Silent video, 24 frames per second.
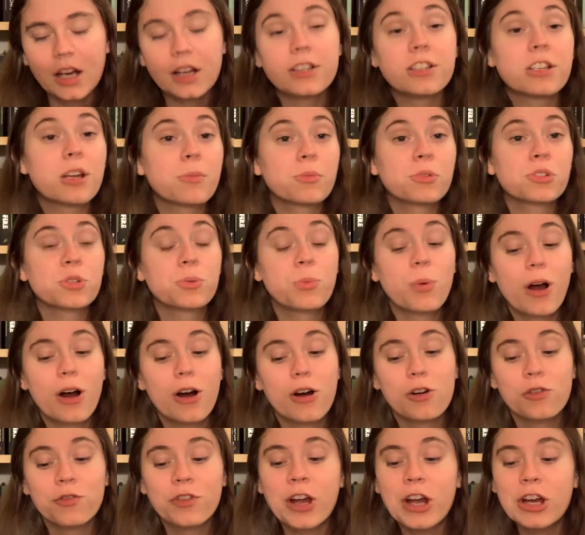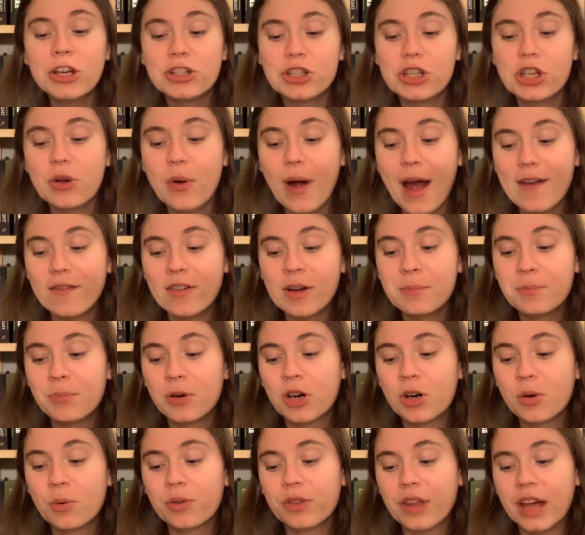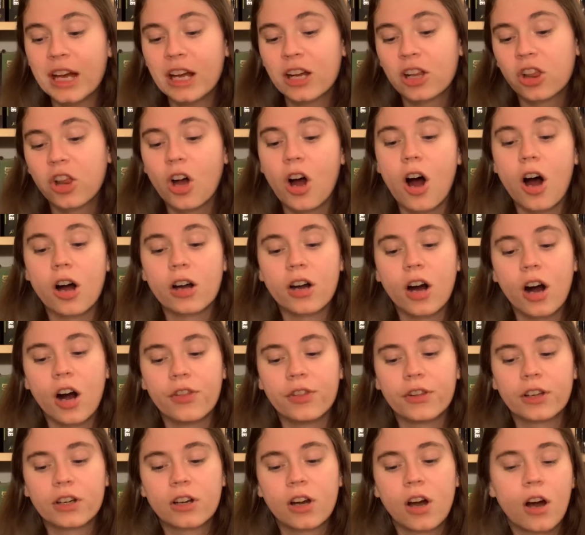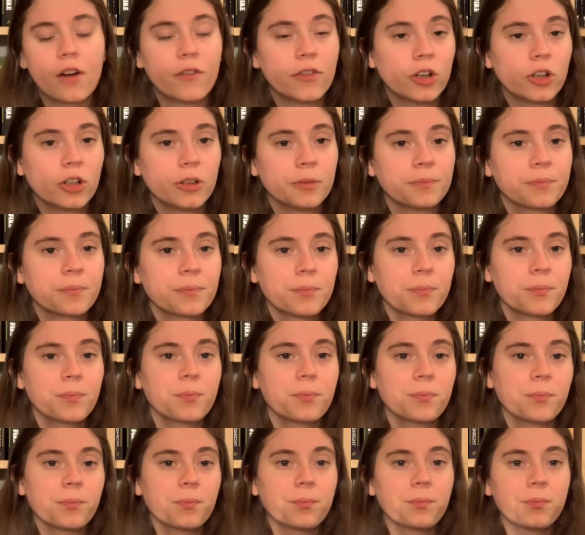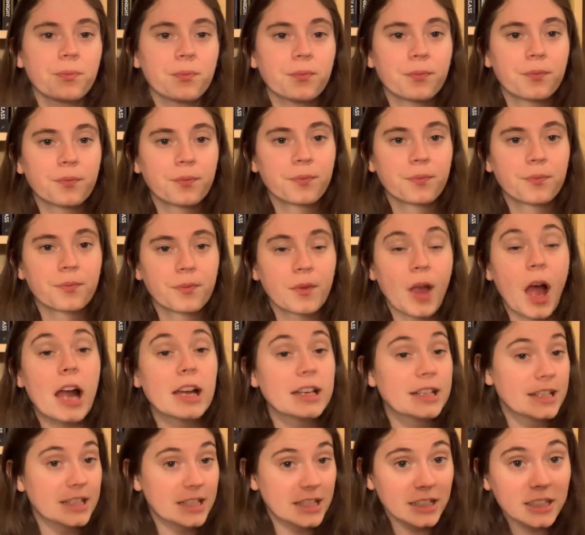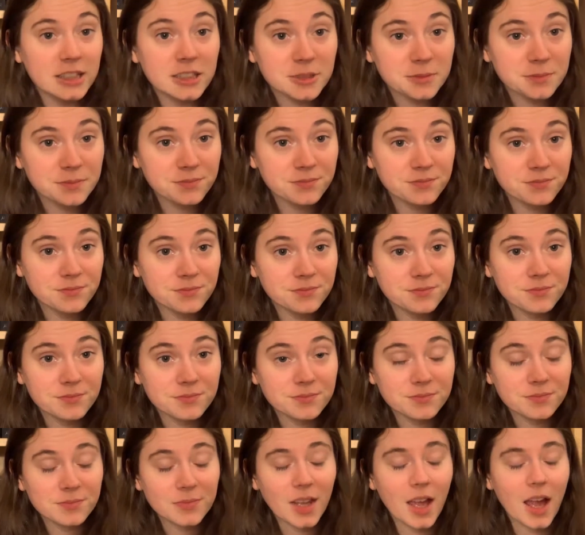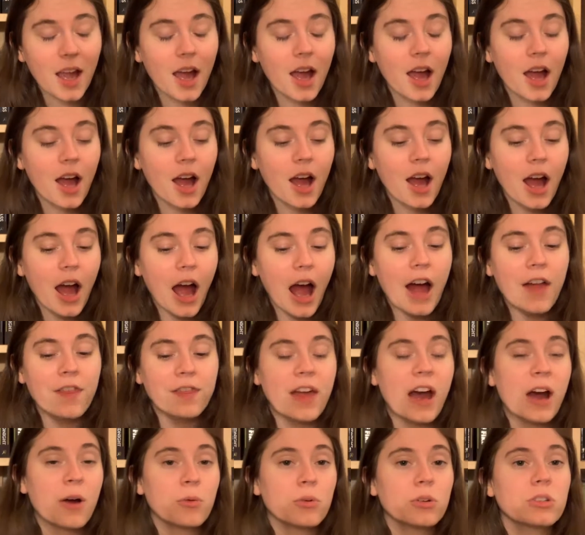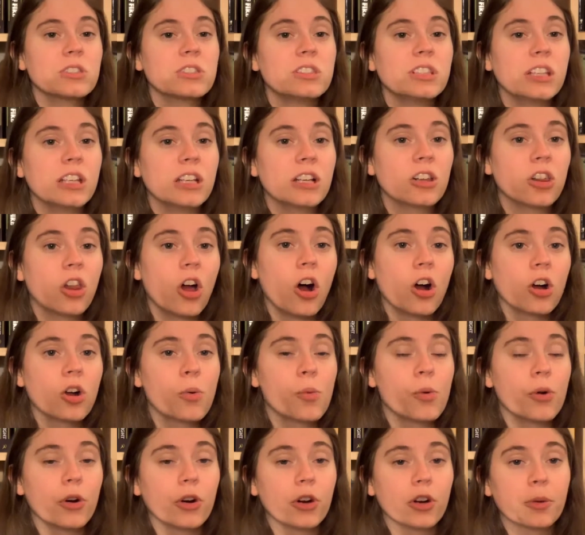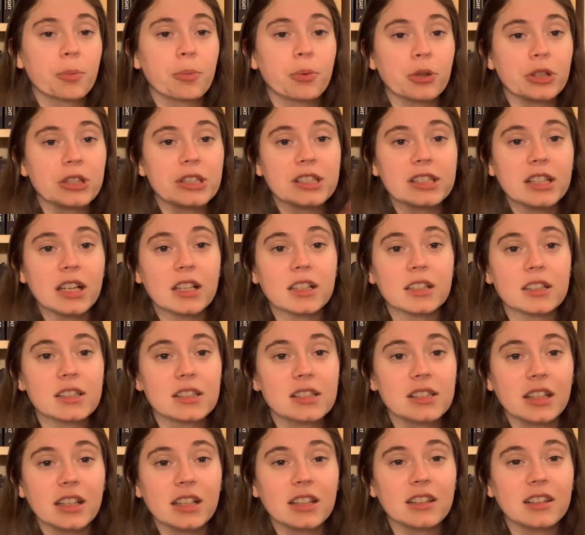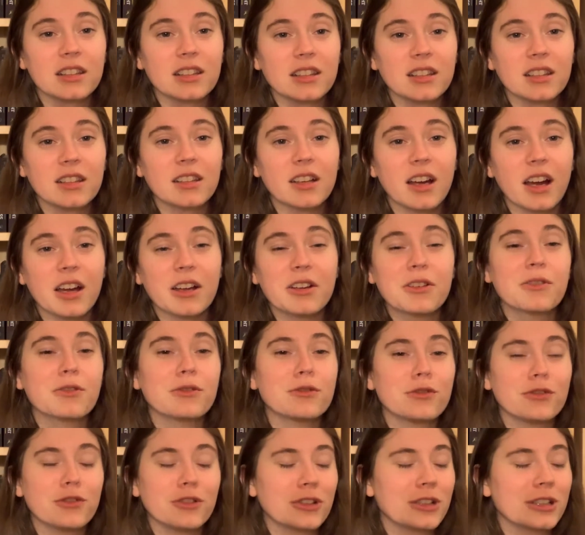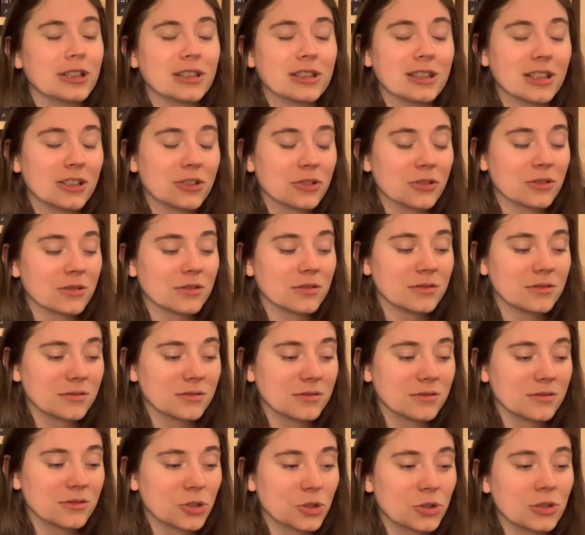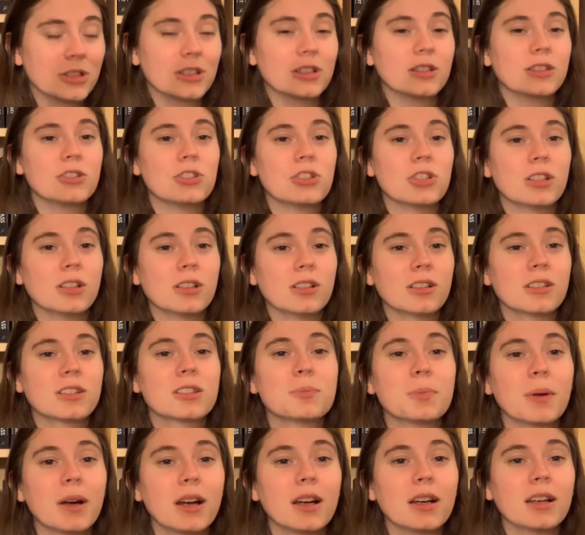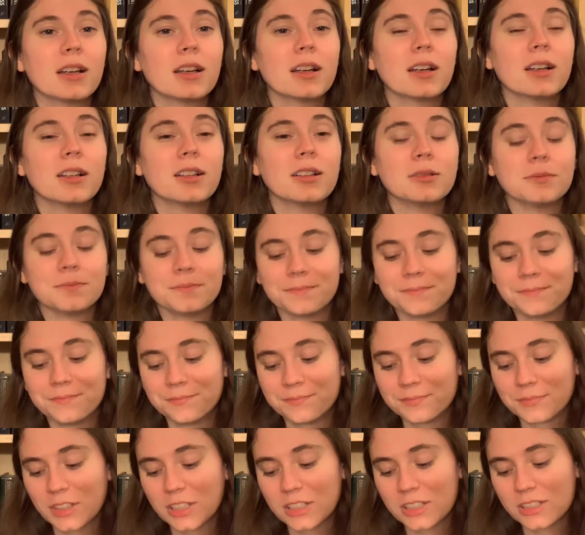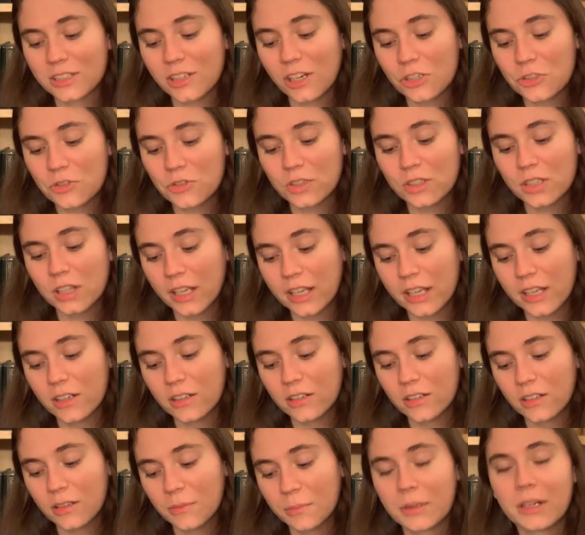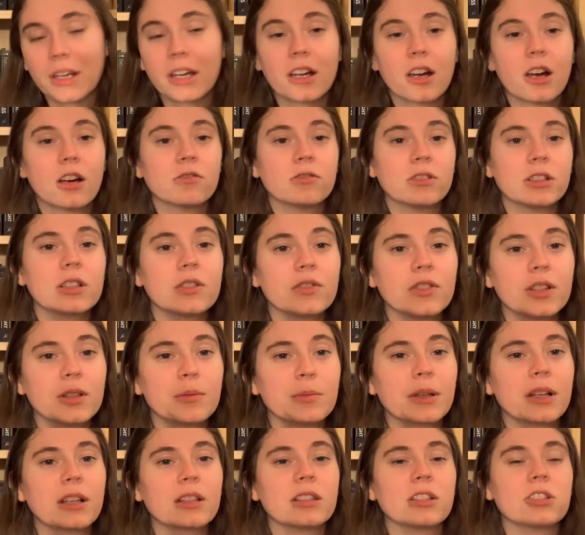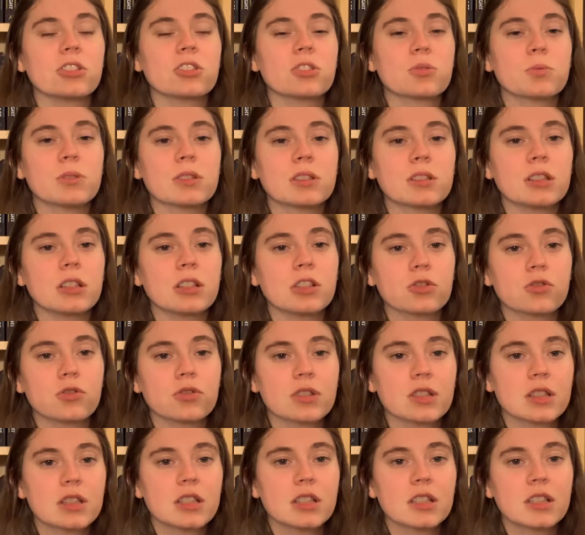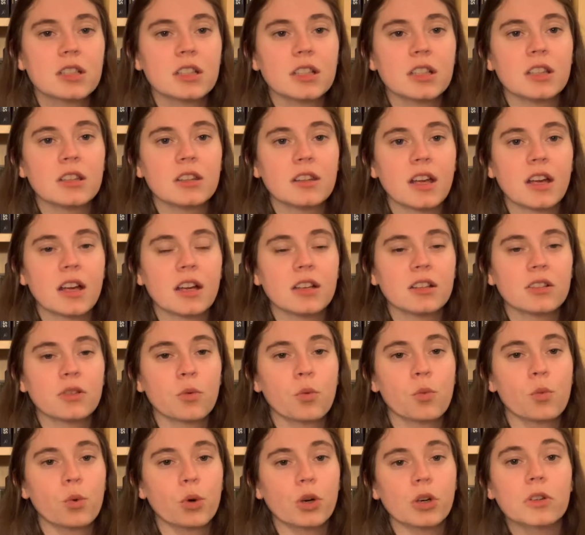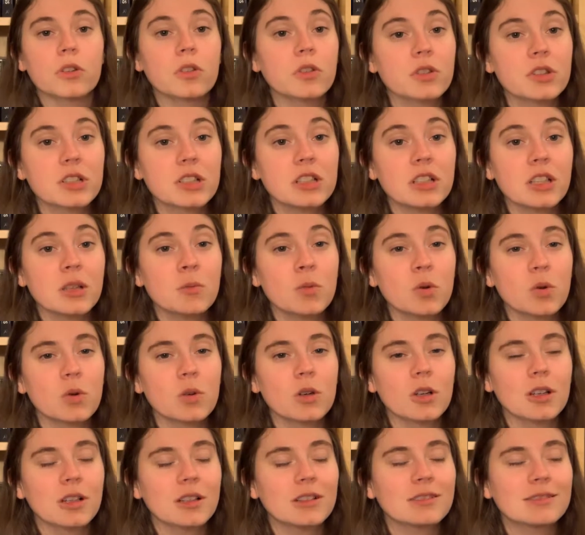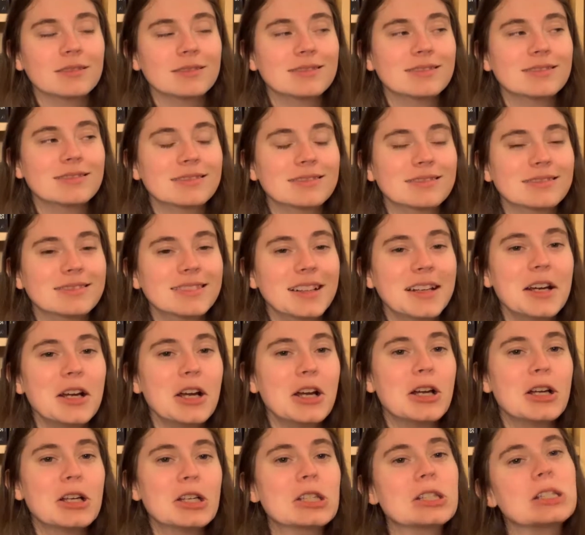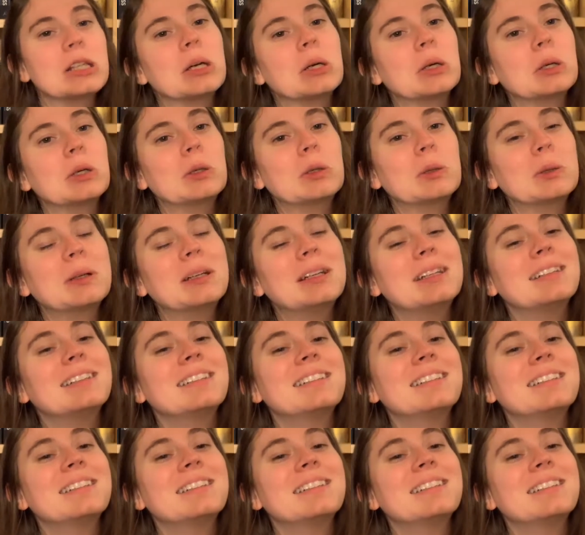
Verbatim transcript: Number twelve, do you have a book with a clock on the cover? I did. And that was the Clockwork Princess. Like, I even forget that trilogy. It's by um, Cassandra Clare, but I got rid of it because I just wasn't interested in that world anymore. So,